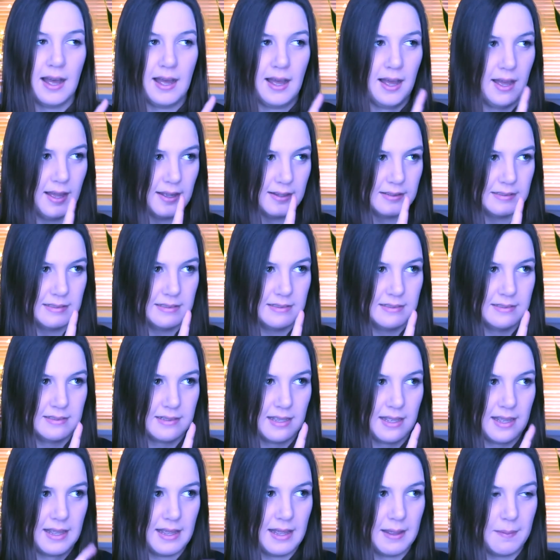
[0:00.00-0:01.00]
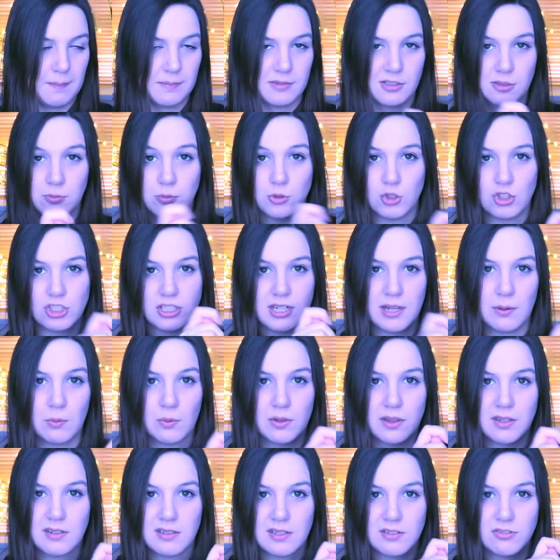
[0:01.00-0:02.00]
and um, smudge it out
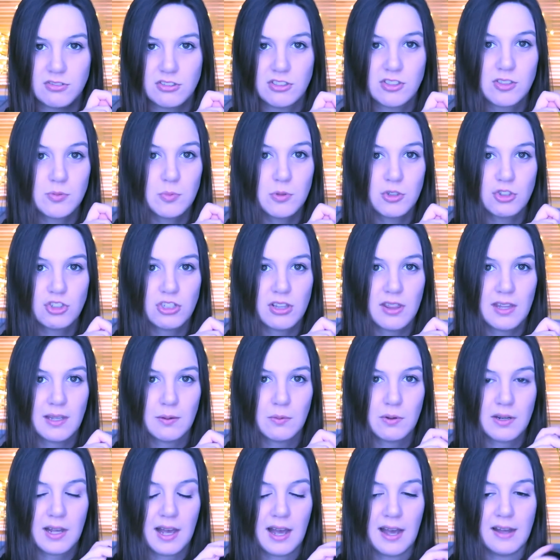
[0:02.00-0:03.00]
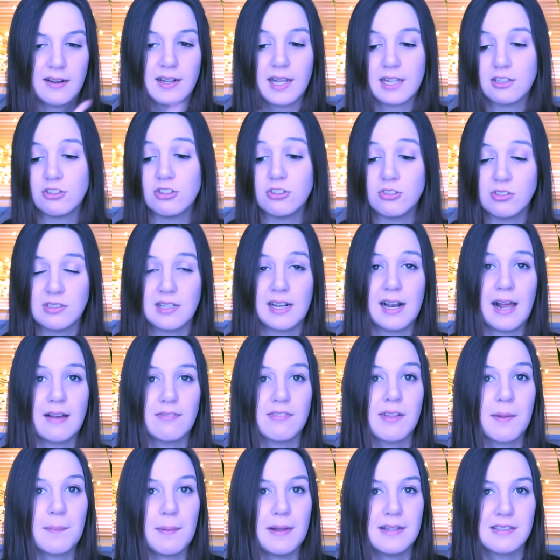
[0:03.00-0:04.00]
with a different smudger thing what I had. I do still
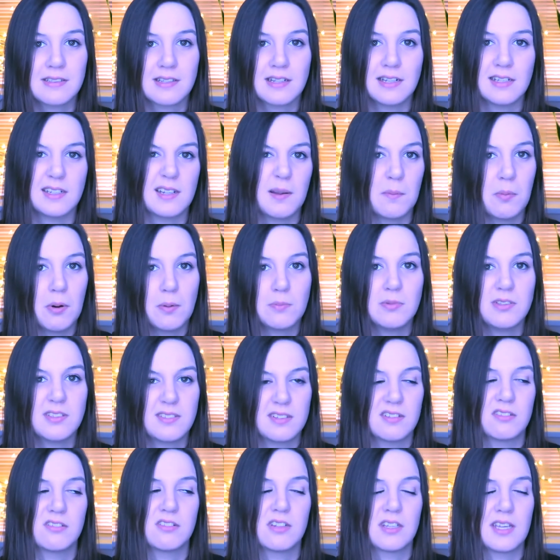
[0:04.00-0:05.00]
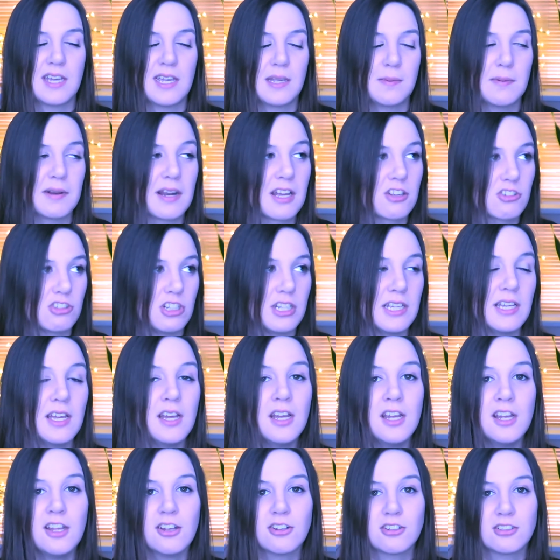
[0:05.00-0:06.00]
have that pencil, and I'm probably still going to keep it actually,
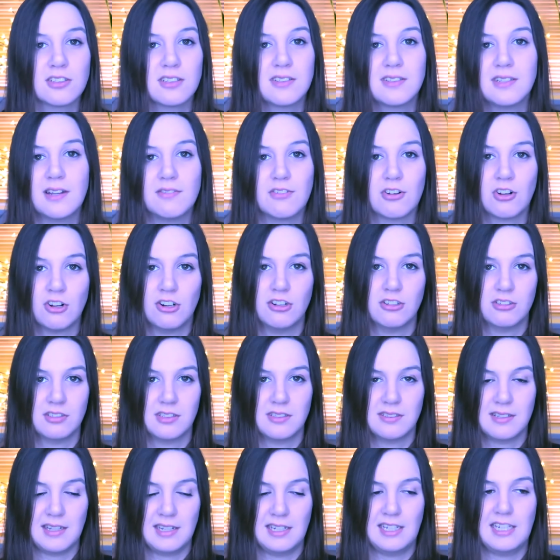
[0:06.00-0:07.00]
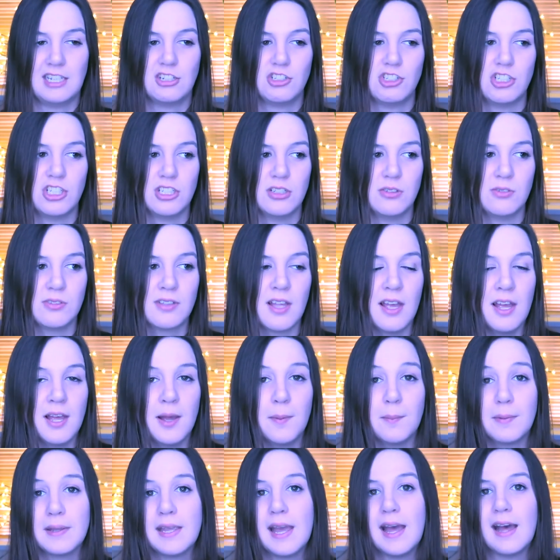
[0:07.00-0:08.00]
because it's never caused us any issues.
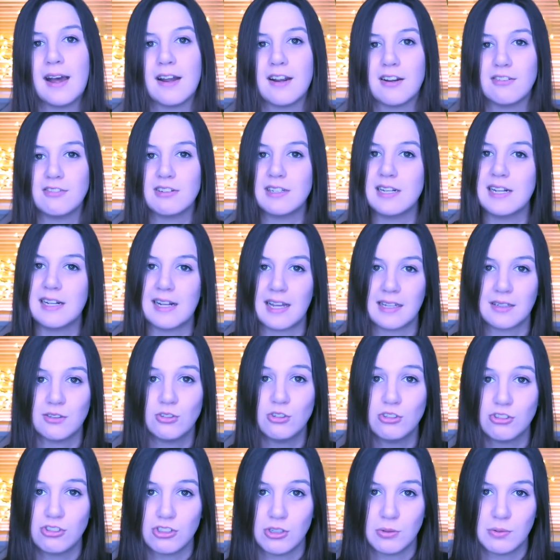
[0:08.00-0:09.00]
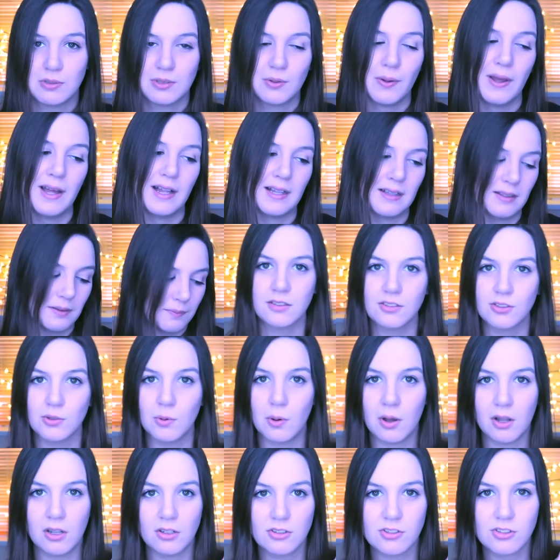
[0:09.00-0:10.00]
But yeah, I really like those two as well.
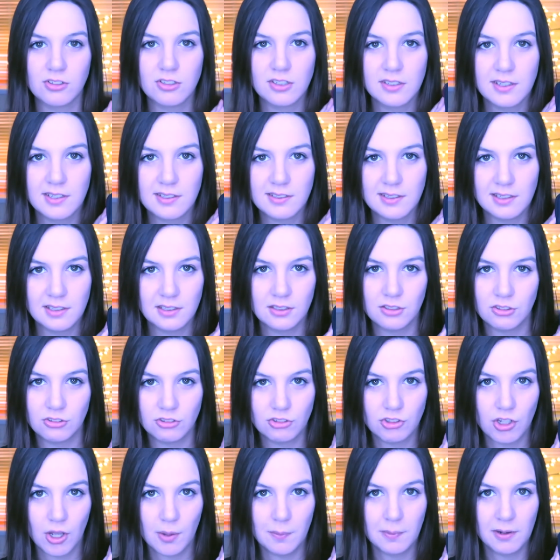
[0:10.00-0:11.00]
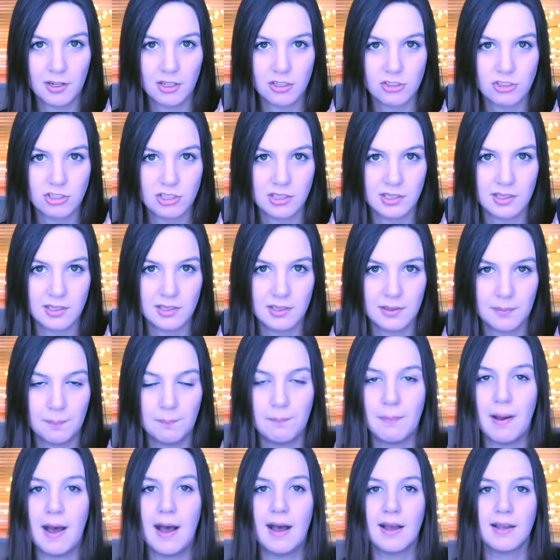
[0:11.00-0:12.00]
So I also got this little Dermalogica
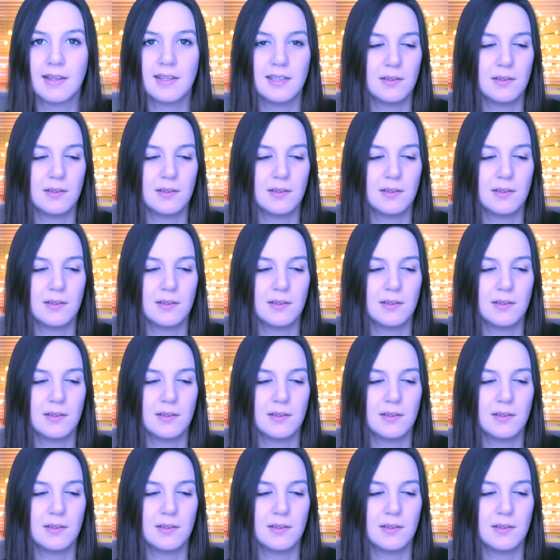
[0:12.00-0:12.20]
bag